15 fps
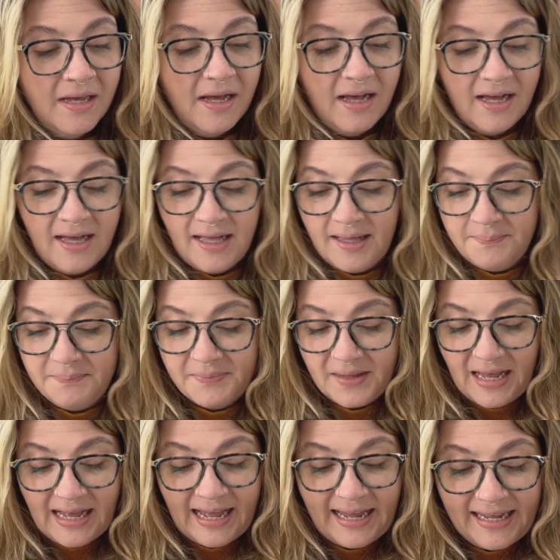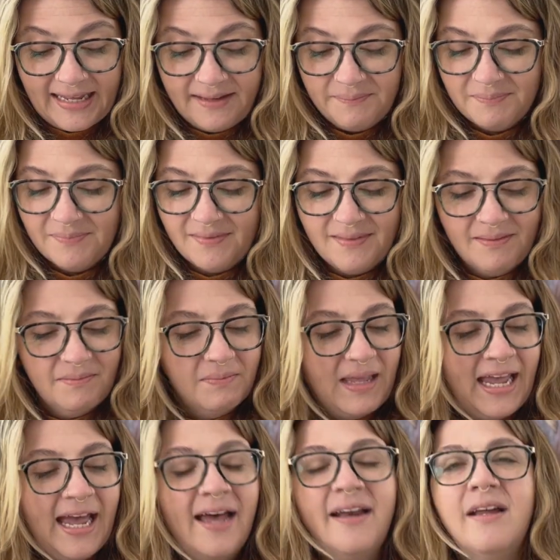I
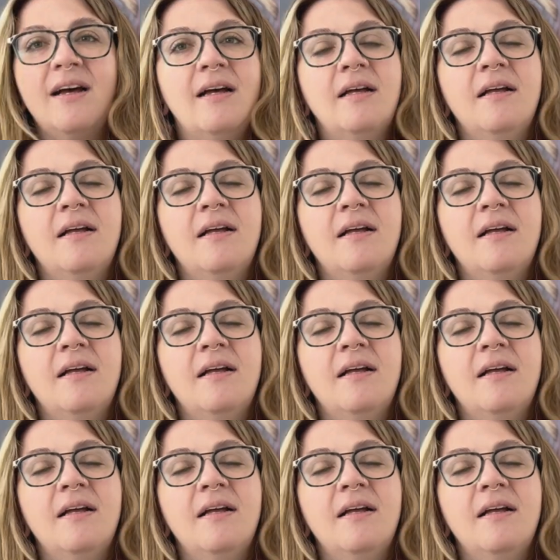had